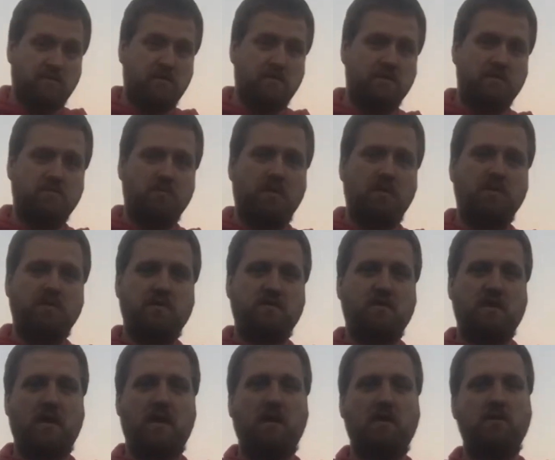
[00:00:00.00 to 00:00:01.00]
So this is one
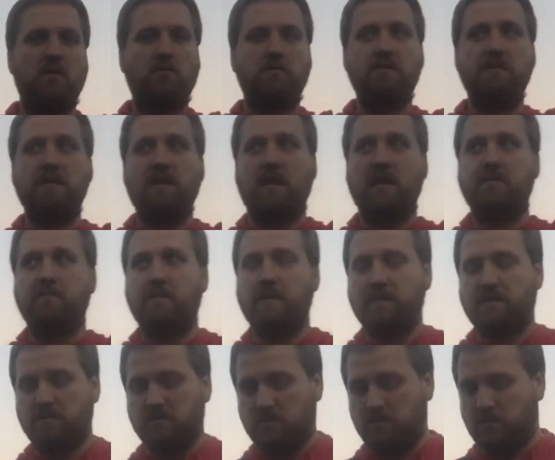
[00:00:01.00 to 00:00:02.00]
just a Glow D-Line
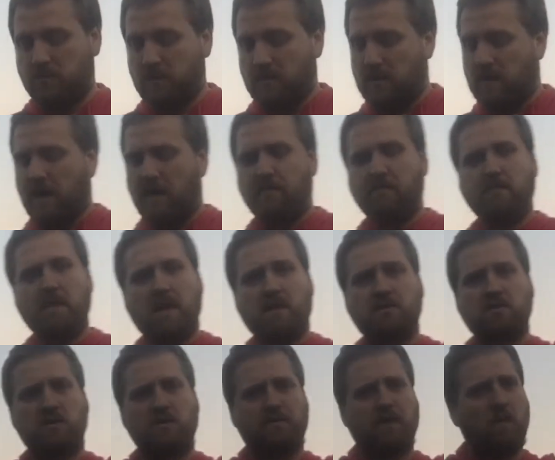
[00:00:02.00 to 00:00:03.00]
P2. I'm
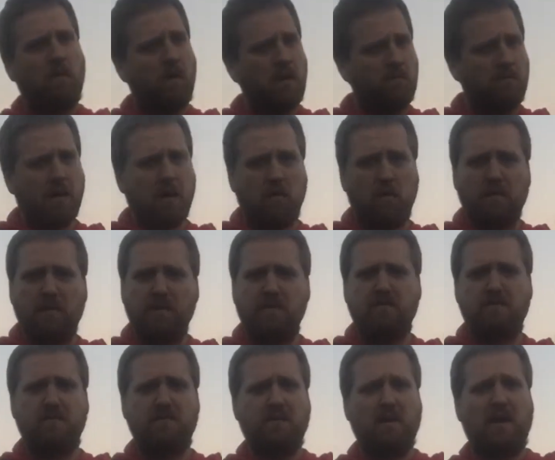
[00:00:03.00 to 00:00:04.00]
not sure if I want to putt with
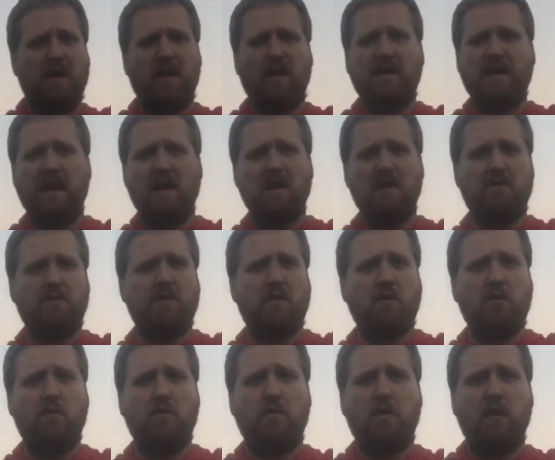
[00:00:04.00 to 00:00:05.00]
this or kind of
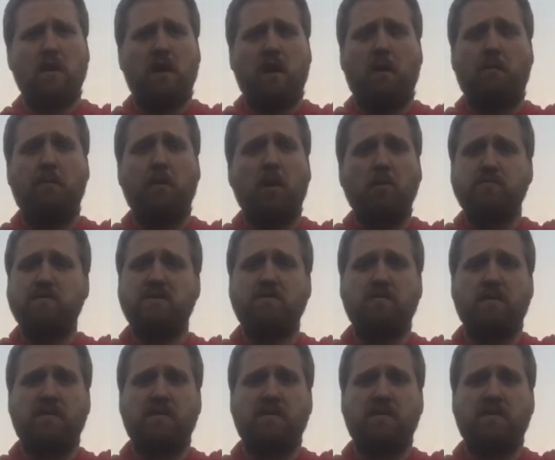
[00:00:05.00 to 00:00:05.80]
throw approaches